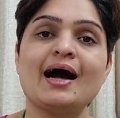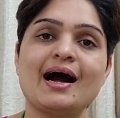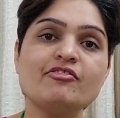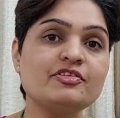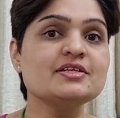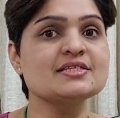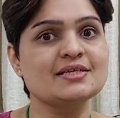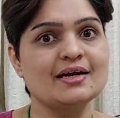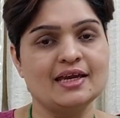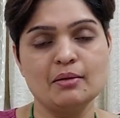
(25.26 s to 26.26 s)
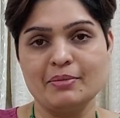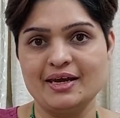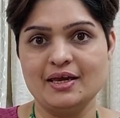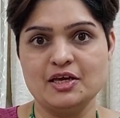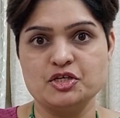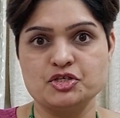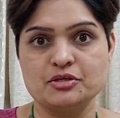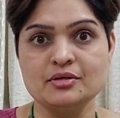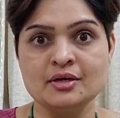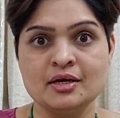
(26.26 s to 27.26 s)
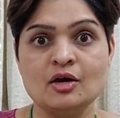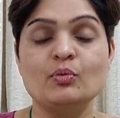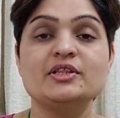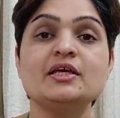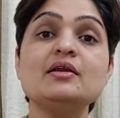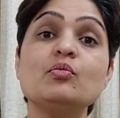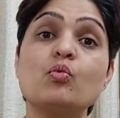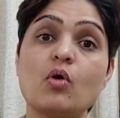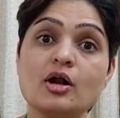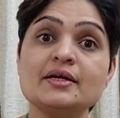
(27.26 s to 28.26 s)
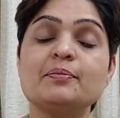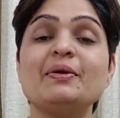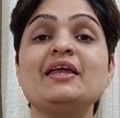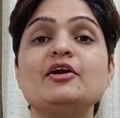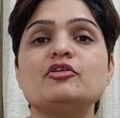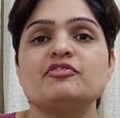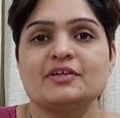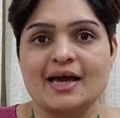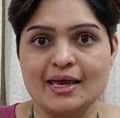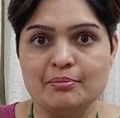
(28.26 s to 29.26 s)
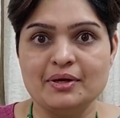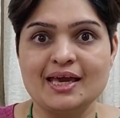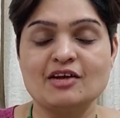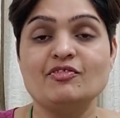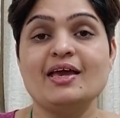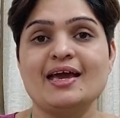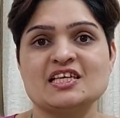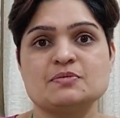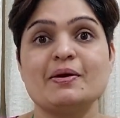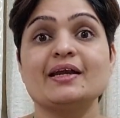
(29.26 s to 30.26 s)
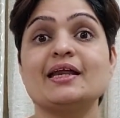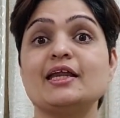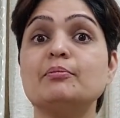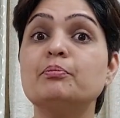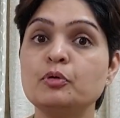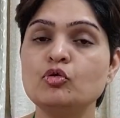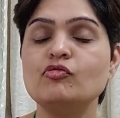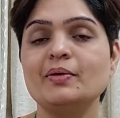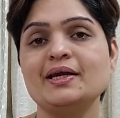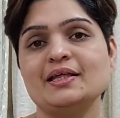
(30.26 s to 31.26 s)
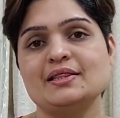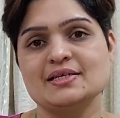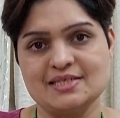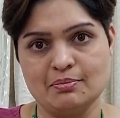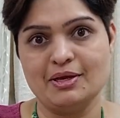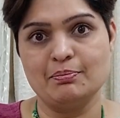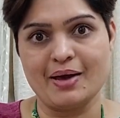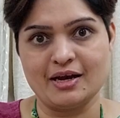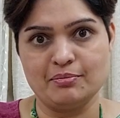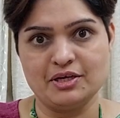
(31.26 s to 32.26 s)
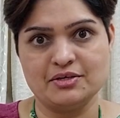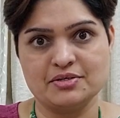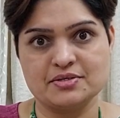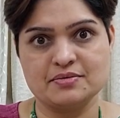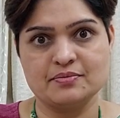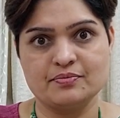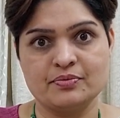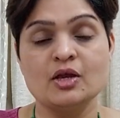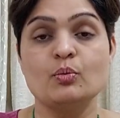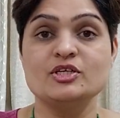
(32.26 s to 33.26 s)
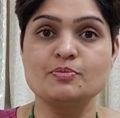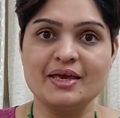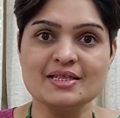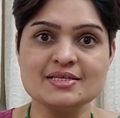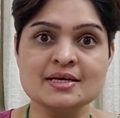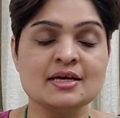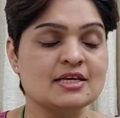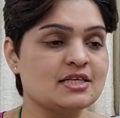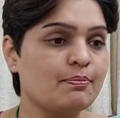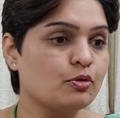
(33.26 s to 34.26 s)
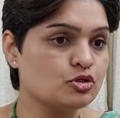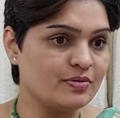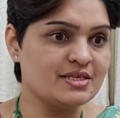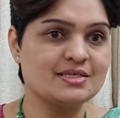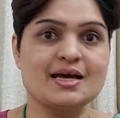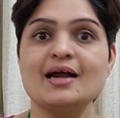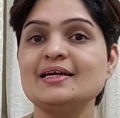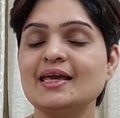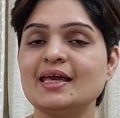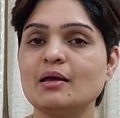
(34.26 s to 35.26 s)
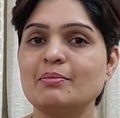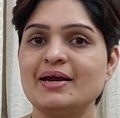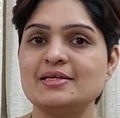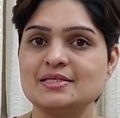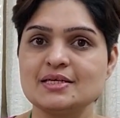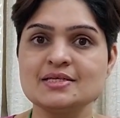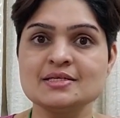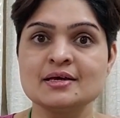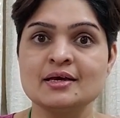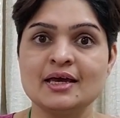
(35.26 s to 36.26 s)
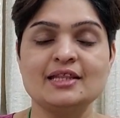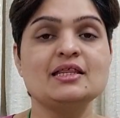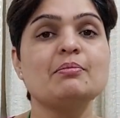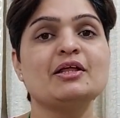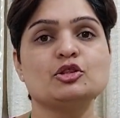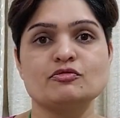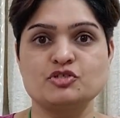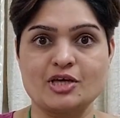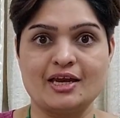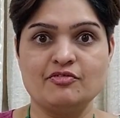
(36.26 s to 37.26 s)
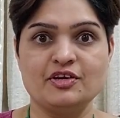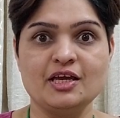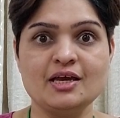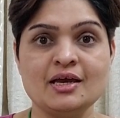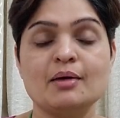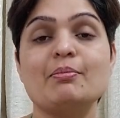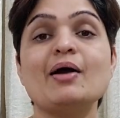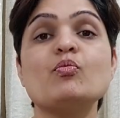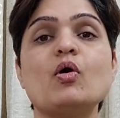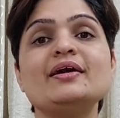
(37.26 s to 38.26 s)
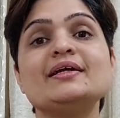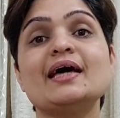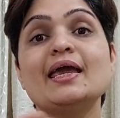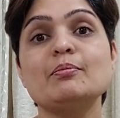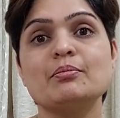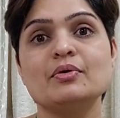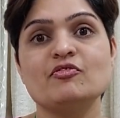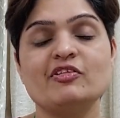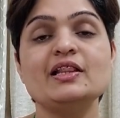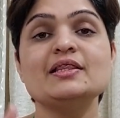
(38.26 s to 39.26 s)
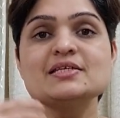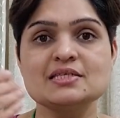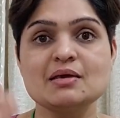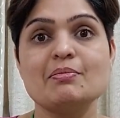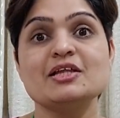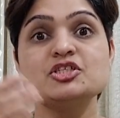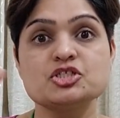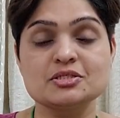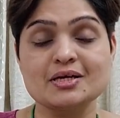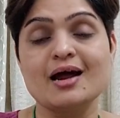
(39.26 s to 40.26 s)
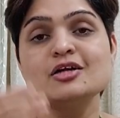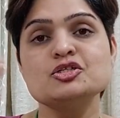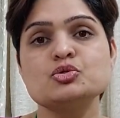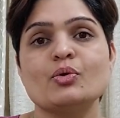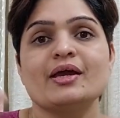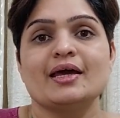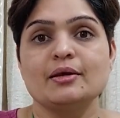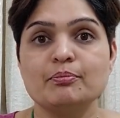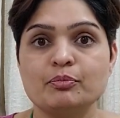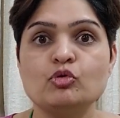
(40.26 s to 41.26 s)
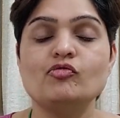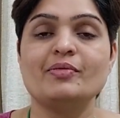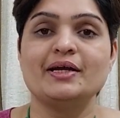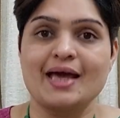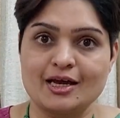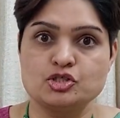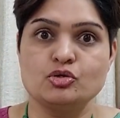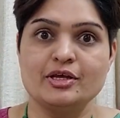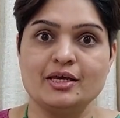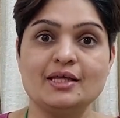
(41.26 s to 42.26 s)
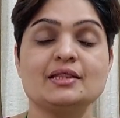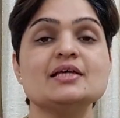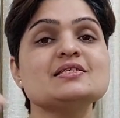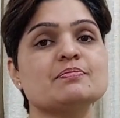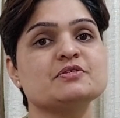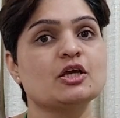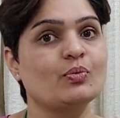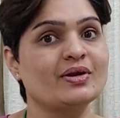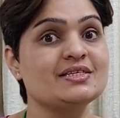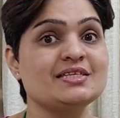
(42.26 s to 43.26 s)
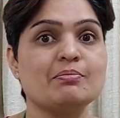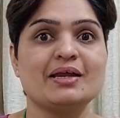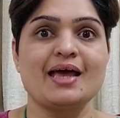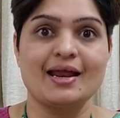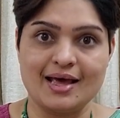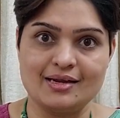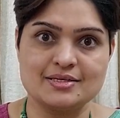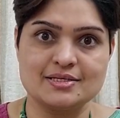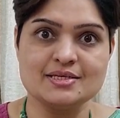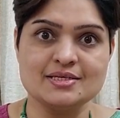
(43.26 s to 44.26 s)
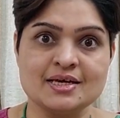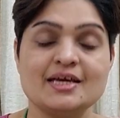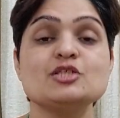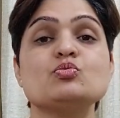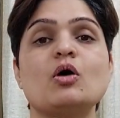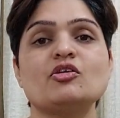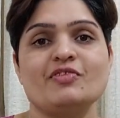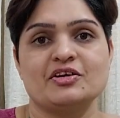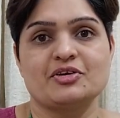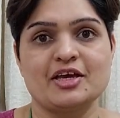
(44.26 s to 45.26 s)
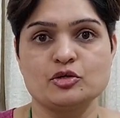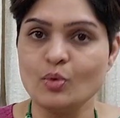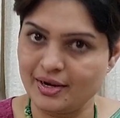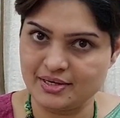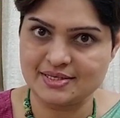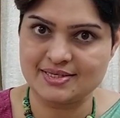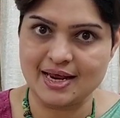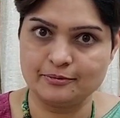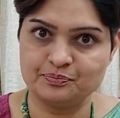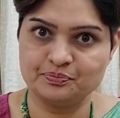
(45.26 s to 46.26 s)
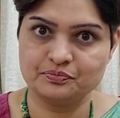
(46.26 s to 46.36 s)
after starting medication, within what period of time can we expect an improvement in the semen parameters? Which means, suppose we start taking medicines in the month of January, by what time will the semen start showing an improvement actually in the subsequent semen analysis is what we are trying to understand.